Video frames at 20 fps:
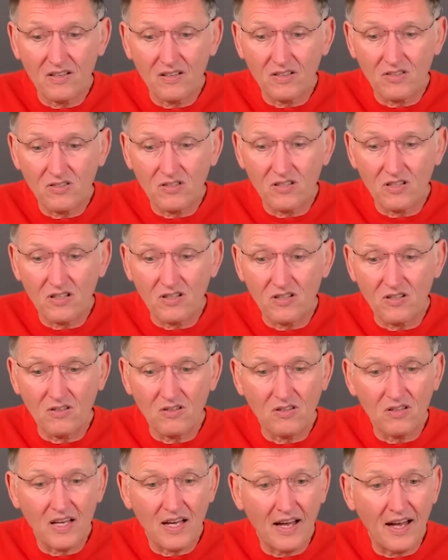so you could
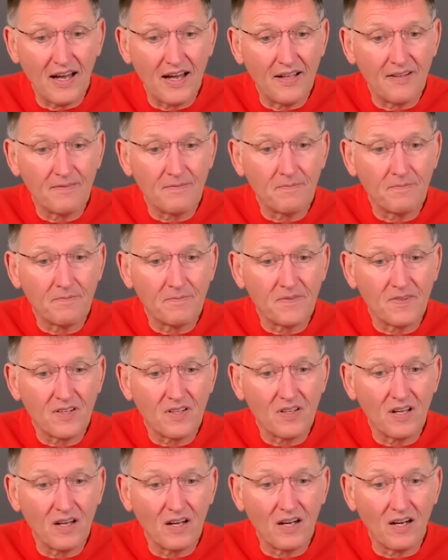do that.
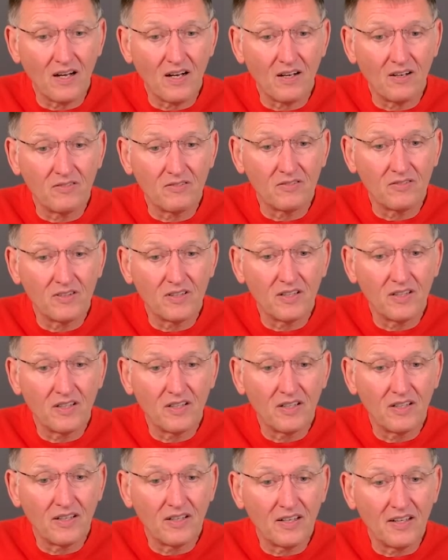
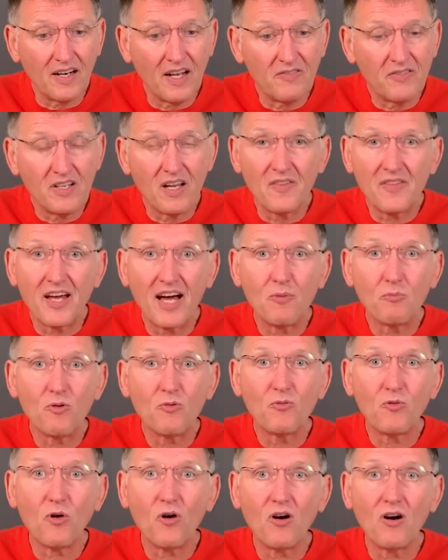And I've done that
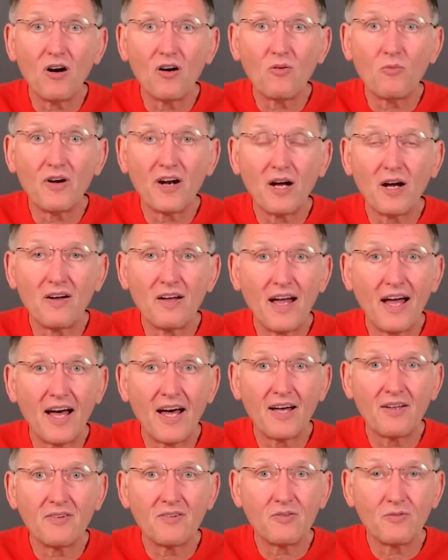before when
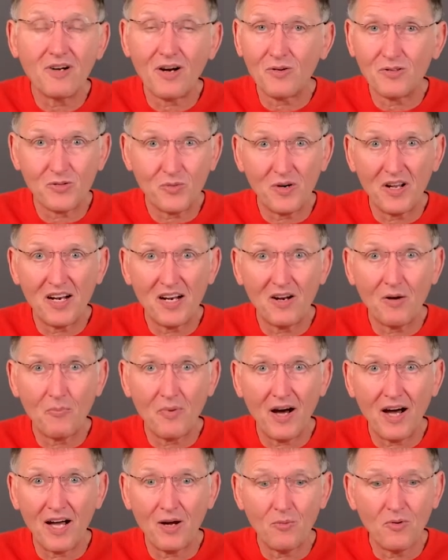I was reading a
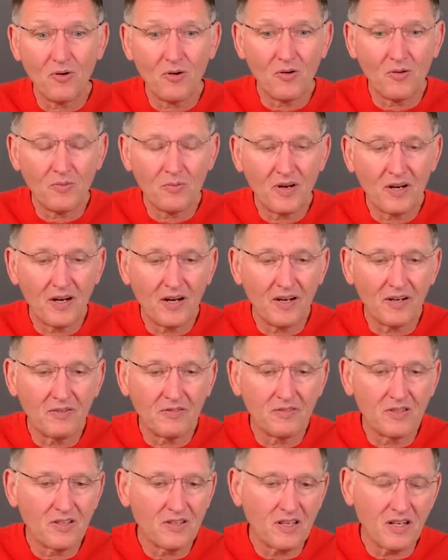Bible.
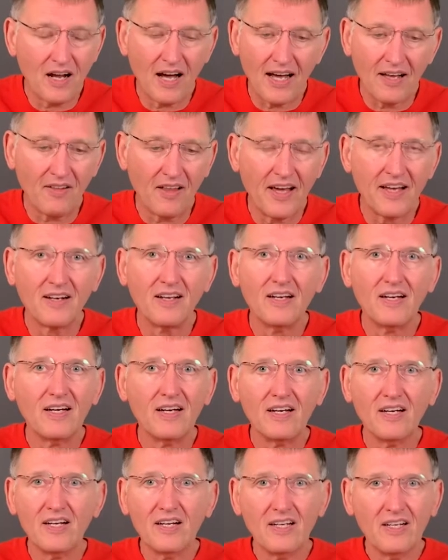You could highlight.
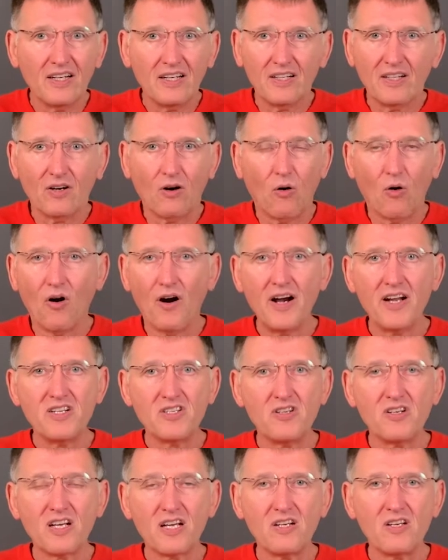
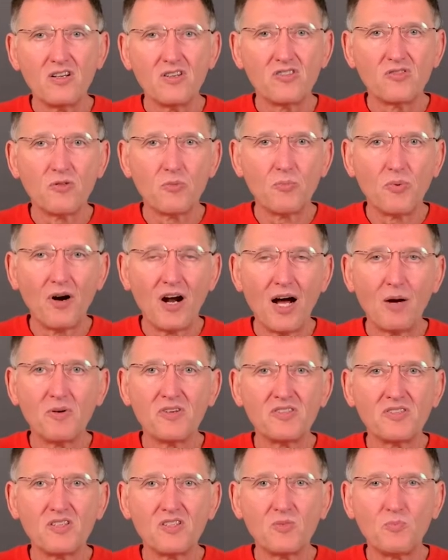Orange you could use for
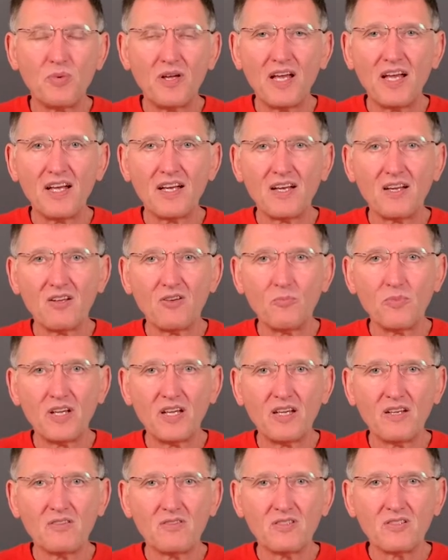promises. Pink could
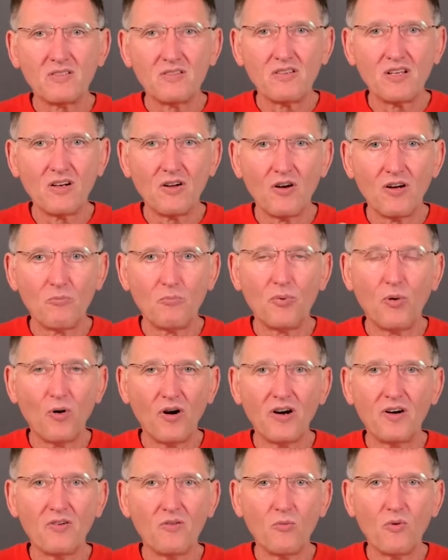be,
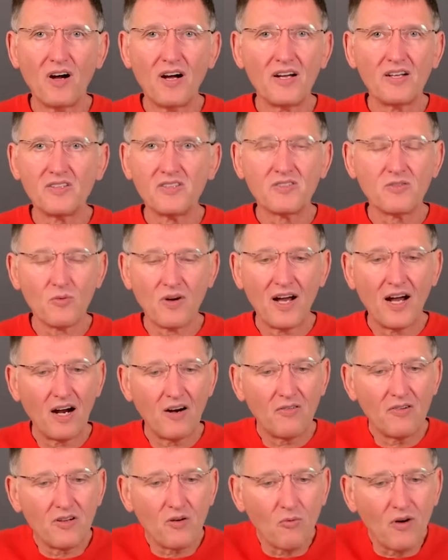important ones,
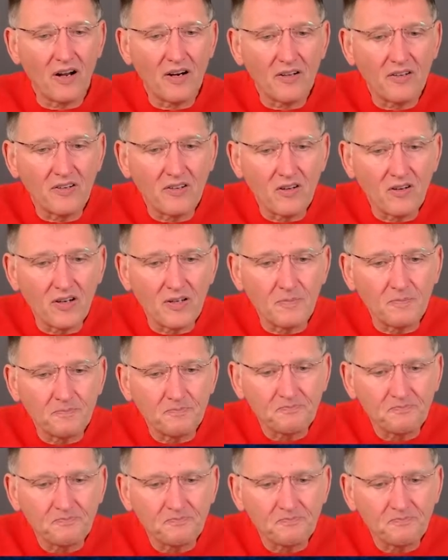however you want to do it.